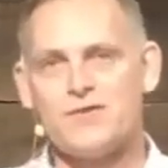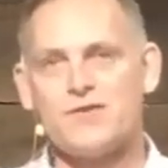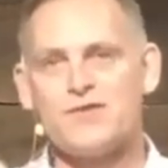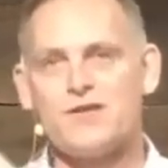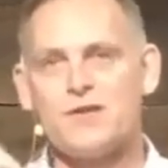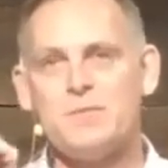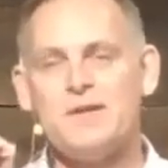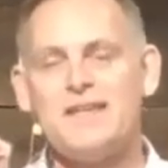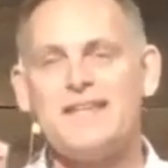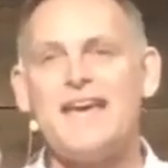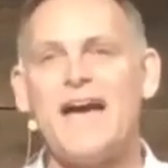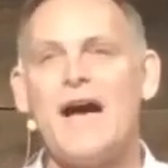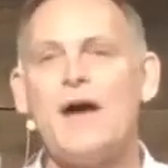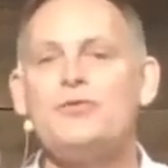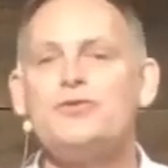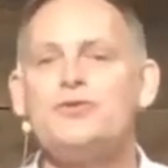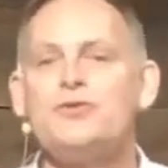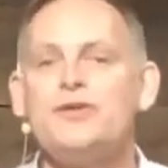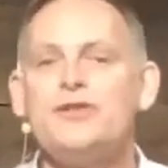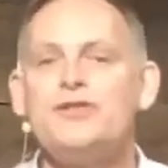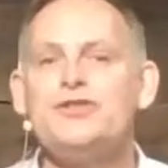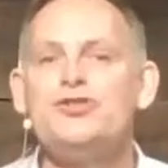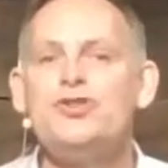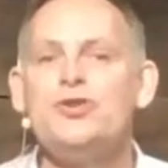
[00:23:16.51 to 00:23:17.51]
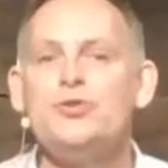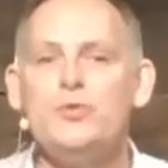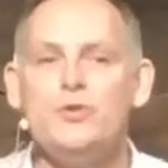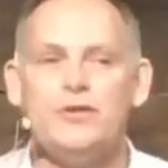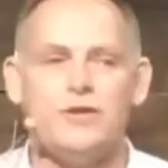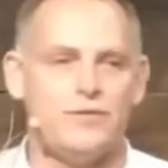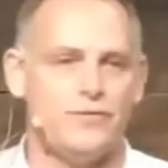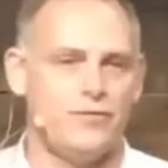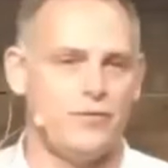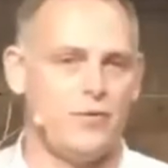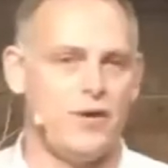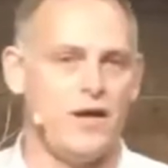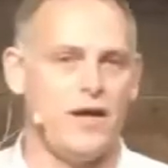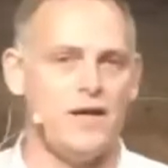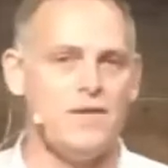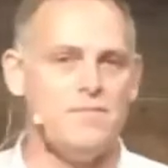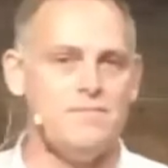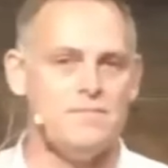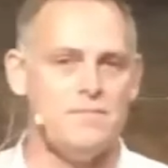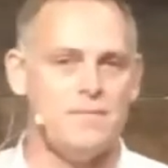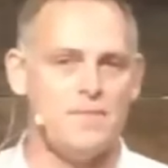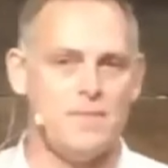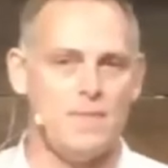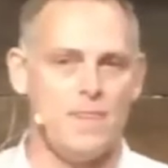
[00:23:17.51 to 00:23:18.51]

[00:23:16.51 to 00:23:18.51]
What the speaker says: It's going to be counterintuitive, okay?